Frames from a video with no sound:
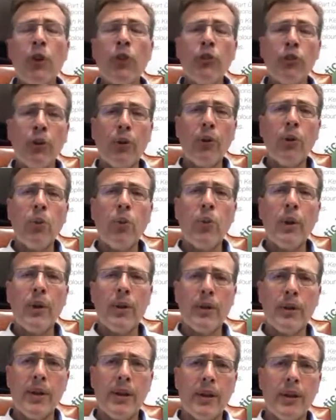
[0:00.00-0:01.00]
So
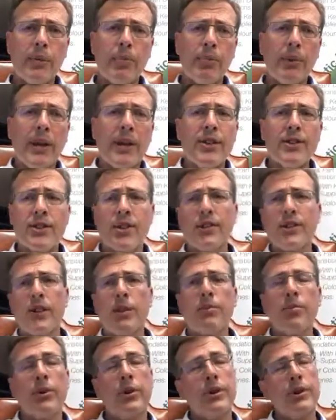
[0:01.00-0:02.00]
when uh, plastics
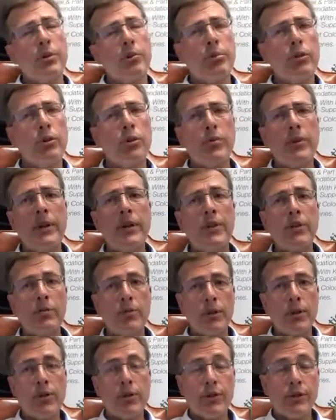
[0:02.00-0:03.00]
are put in the blue bin, your
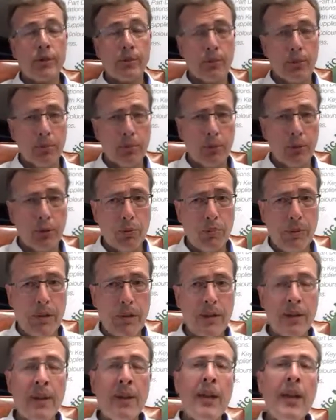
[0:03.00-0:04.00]
municipal blue
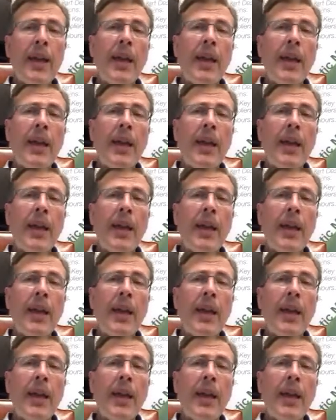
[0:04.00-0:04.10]
bin,